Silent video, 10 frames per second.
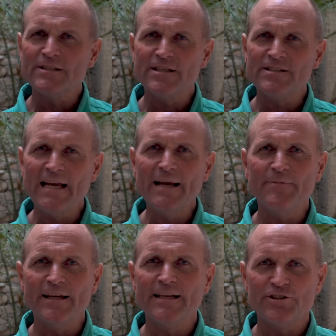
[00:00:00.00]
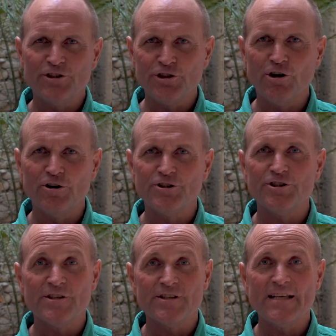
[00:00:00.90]
it's the same thing as a
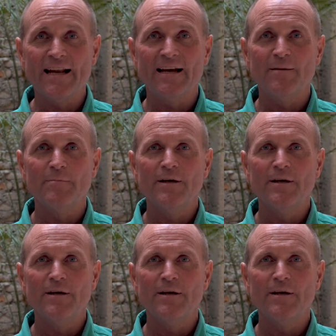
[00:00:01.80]
church setup.